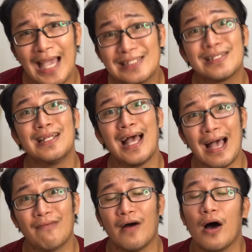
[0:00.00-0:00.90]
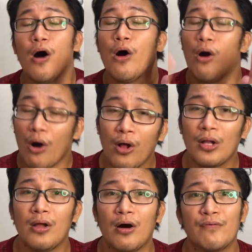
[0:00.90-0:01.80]
I still have
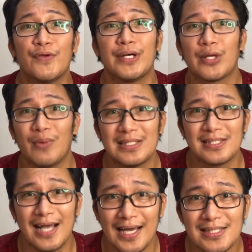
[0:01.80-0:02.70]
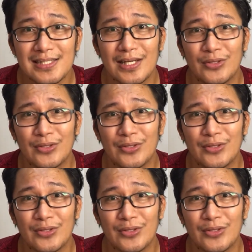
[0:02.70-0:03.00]
all of your requests, guys.